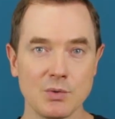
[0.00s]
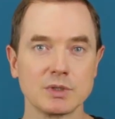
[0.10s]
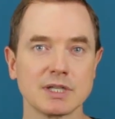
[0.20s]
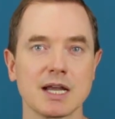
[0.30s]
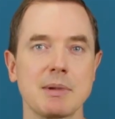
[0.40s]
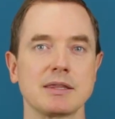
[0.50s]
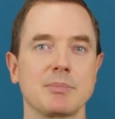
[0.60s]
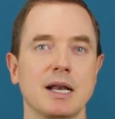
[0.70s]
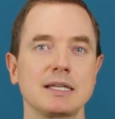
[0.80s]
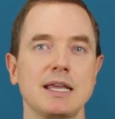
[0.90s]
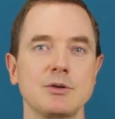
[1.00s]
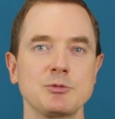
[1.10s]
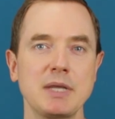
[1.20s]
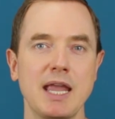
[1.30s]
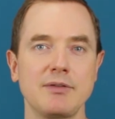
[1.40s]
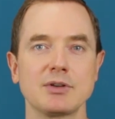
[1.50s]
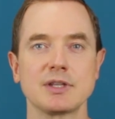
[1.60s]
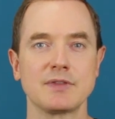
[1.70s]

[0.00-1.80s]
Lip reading: we'll talk about the body language behaviors of